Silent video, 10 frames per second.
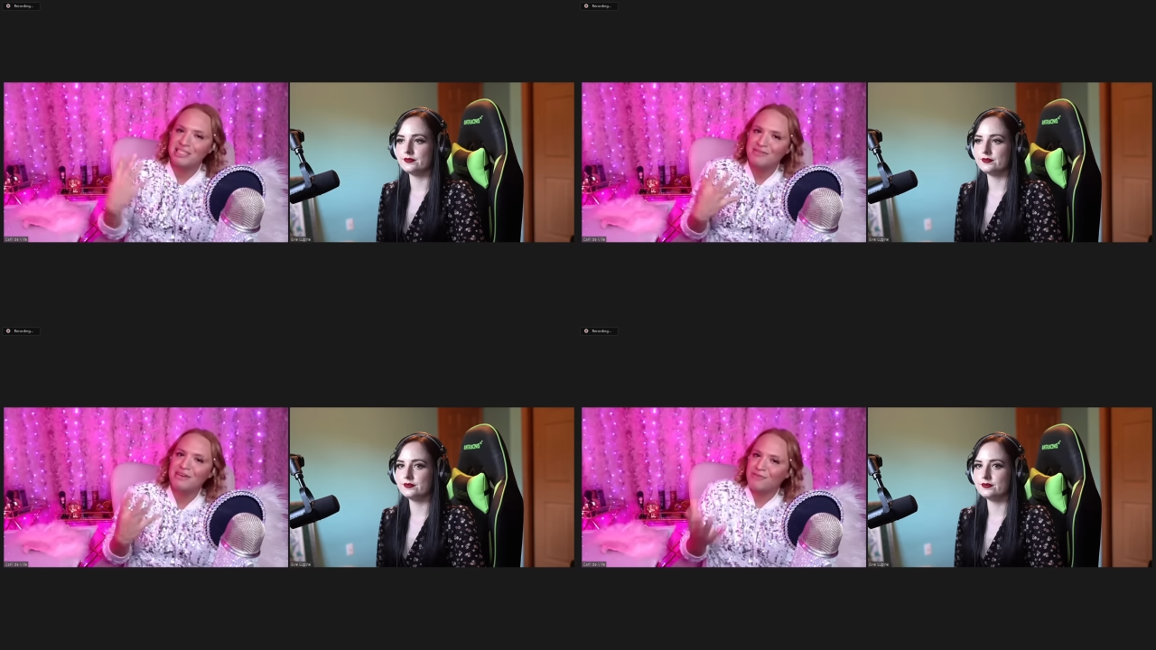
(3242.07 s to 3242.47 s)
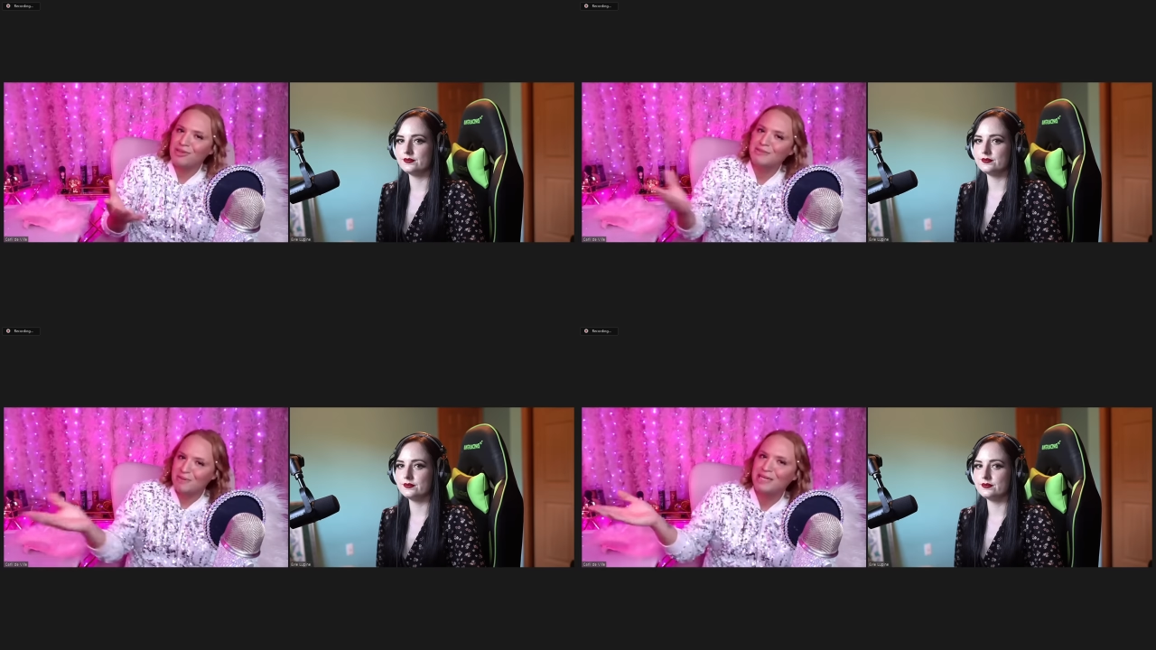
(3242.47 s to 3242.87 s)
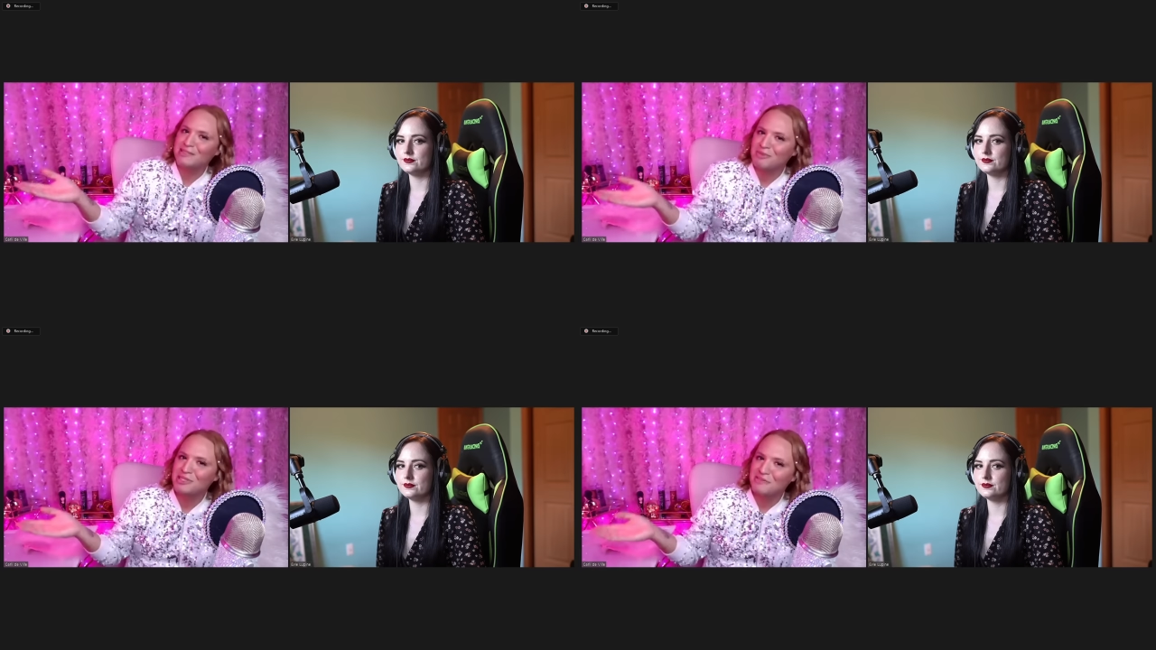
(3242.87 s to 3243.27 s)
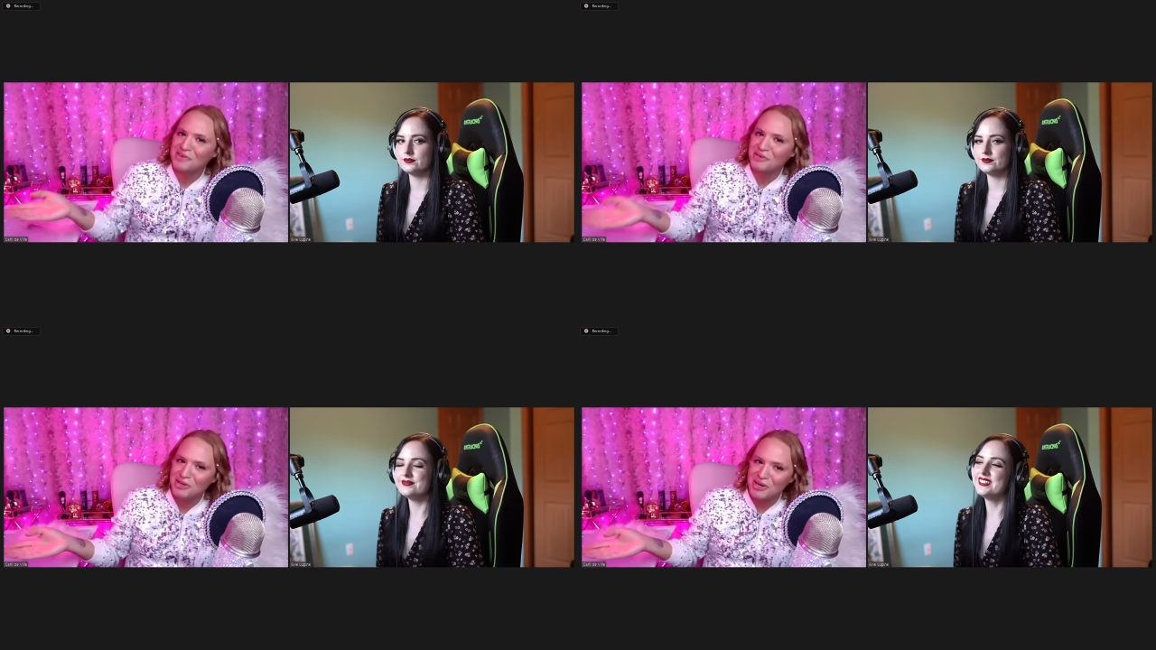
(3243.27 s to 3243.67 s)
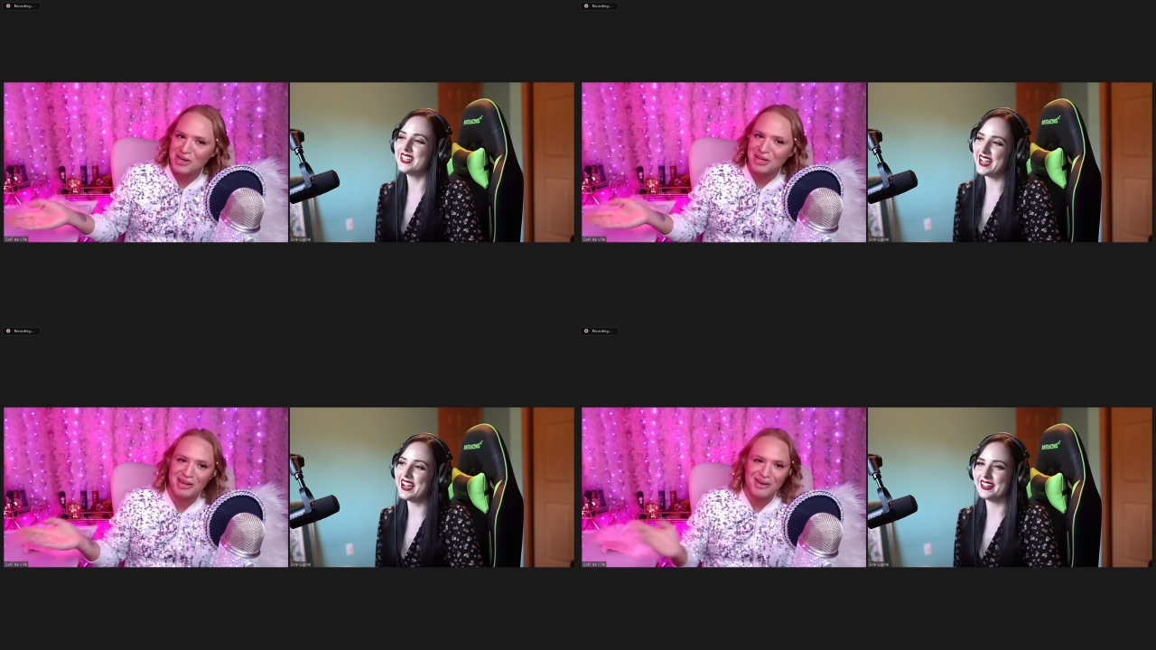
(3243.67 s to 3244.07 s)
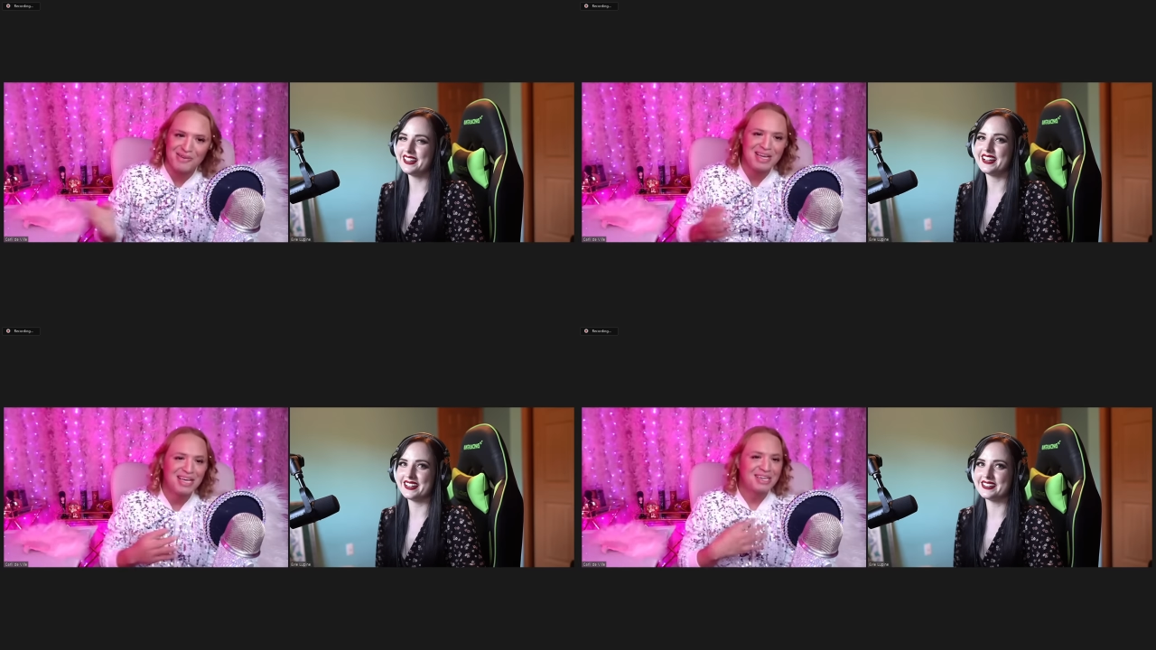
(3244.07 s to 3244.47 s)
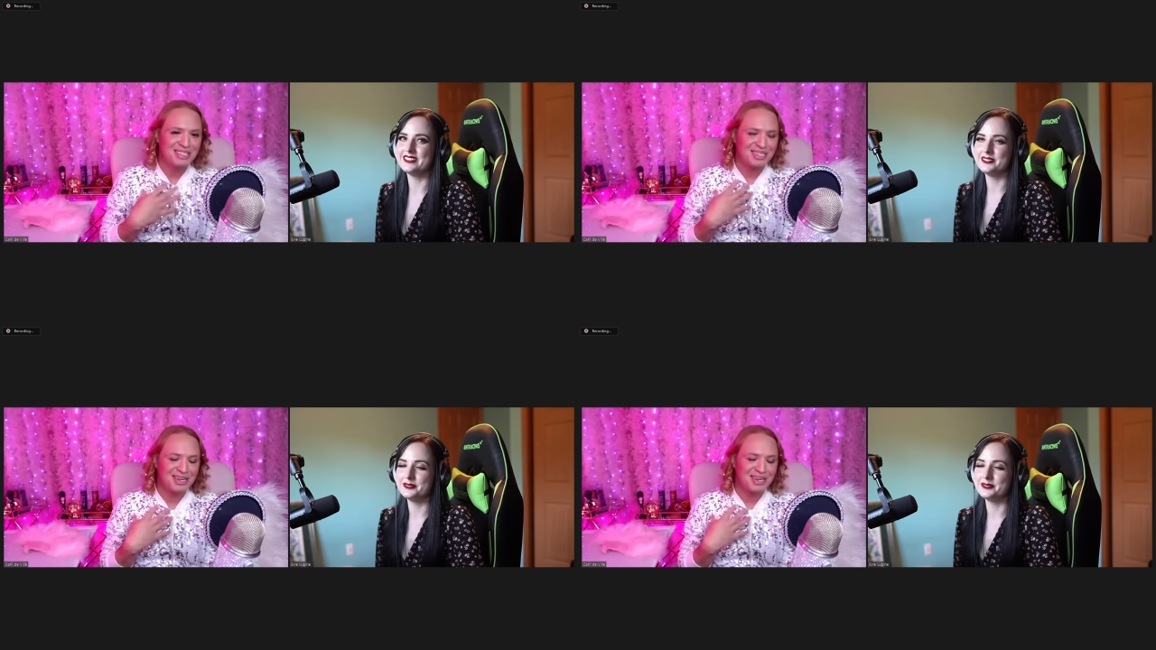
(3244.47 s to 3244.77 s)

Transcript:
Speaker 1: reinforcement makes the person feel good, yeah, you know? Yeah.